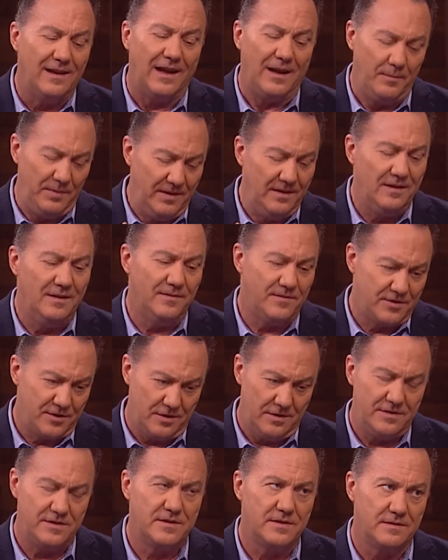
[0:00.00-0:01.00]
I've been in enough
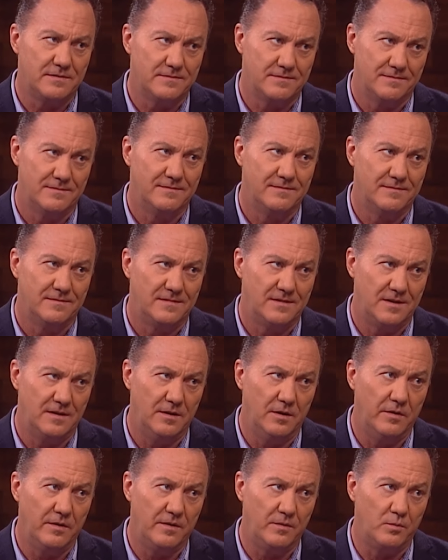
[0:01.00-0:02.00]
churches to
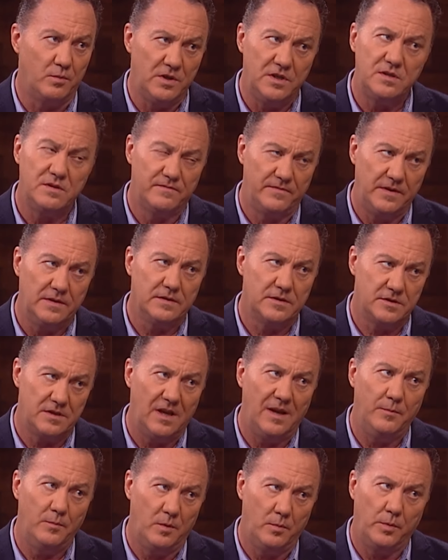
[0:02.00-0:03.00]
know that we should feel
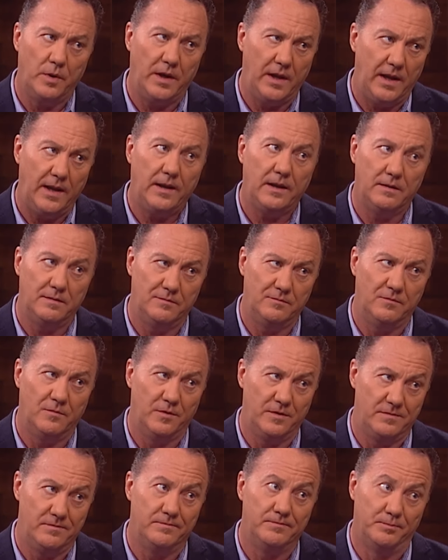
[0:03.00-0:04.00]
ashamed when we're naked and
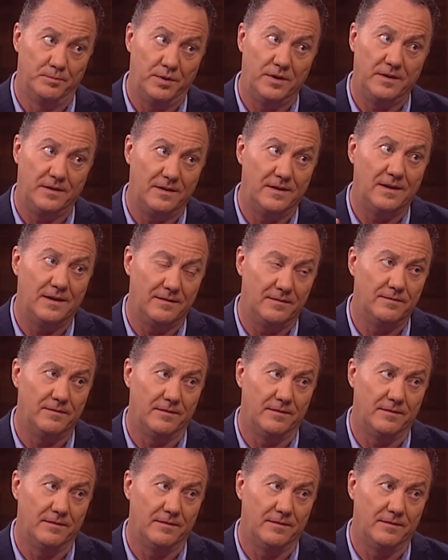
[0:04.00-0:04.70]
we're putting our,